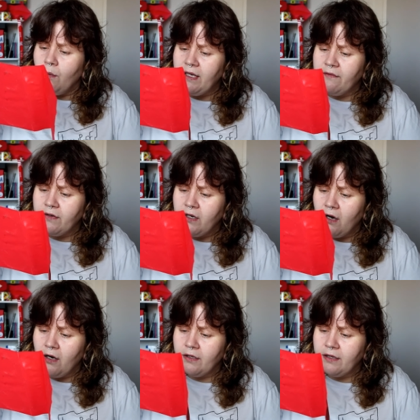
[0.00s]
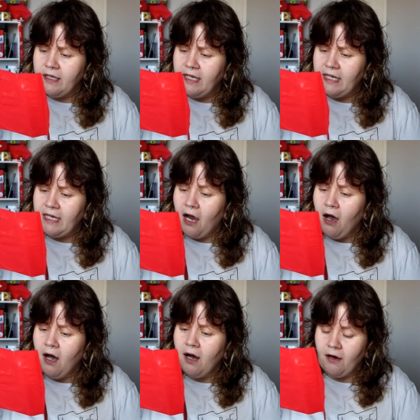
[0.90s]
We have got the,
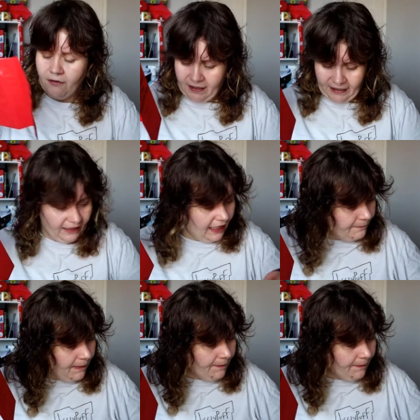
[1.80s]
oh, okay.